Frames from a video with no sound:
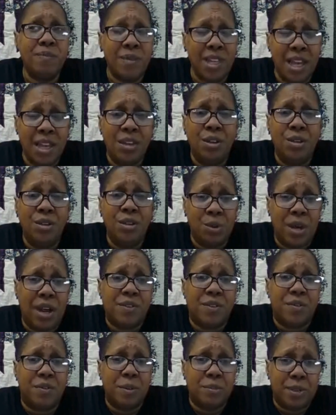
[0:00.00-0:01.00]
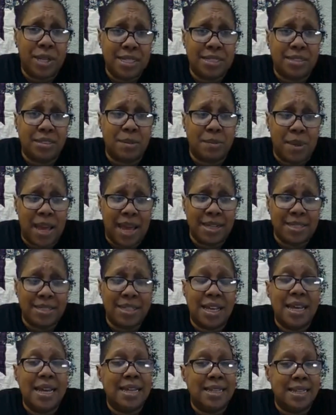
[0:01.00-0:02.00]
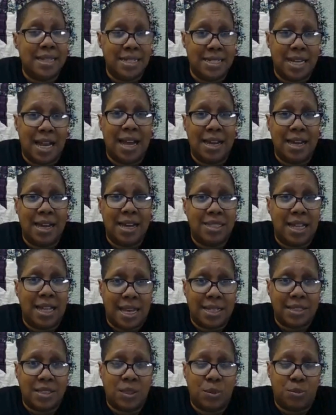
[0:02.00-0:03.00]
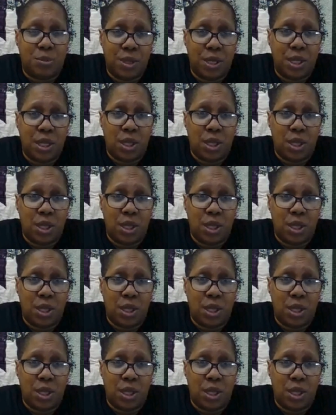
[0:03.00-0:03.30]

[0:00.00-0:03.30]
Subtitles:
You do have to replace the mats. The dies last a pretty